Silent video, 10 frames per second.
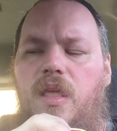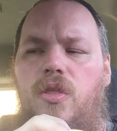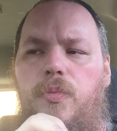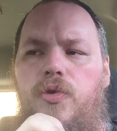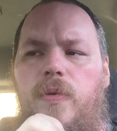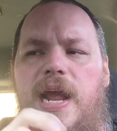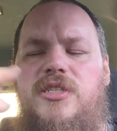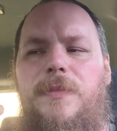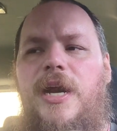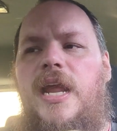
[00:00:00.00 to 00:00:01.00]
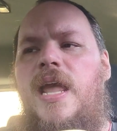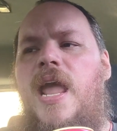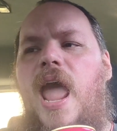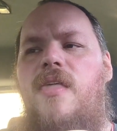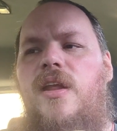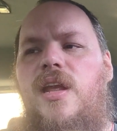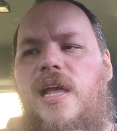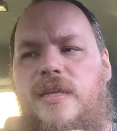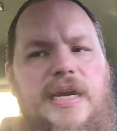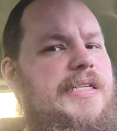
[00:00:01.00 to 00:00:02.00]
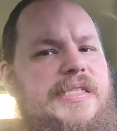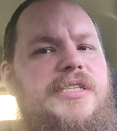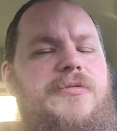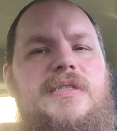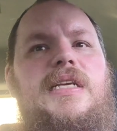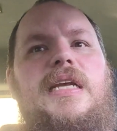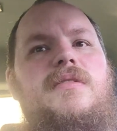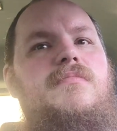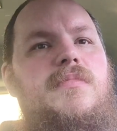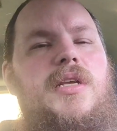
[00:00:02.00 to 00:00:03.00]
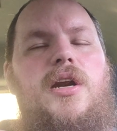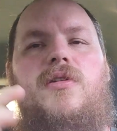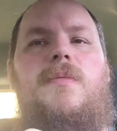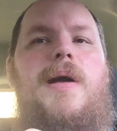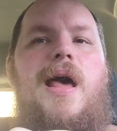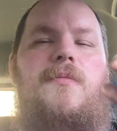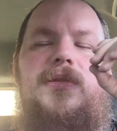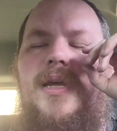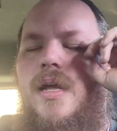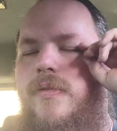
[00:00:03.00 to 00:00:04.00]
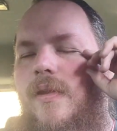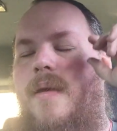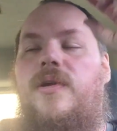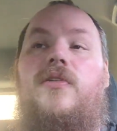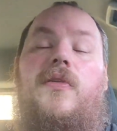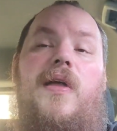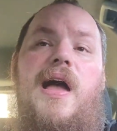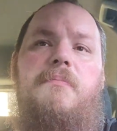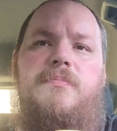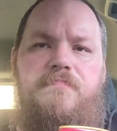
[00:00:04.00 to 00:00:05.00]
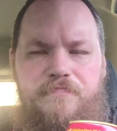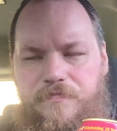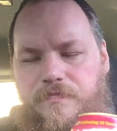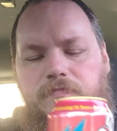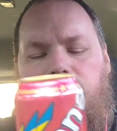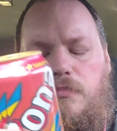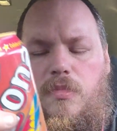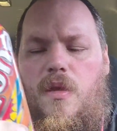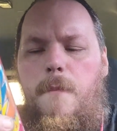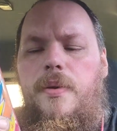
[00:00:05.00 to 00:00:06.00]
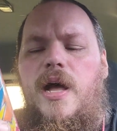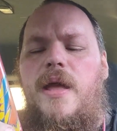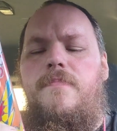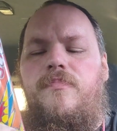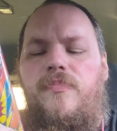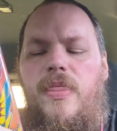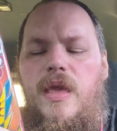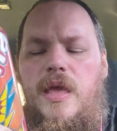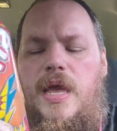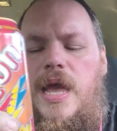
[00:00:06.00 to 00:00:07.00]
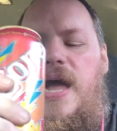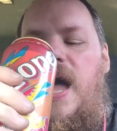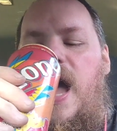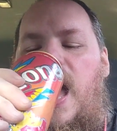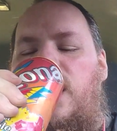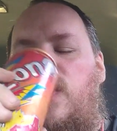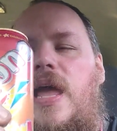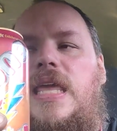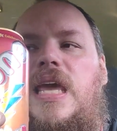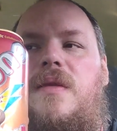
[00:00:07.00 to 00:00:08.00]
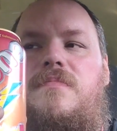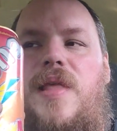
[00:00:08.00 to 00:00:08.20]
the blue raspberry, and then you got the nice citrus hit you know, at the bottom with uh, the lemon or the lime. But I like it.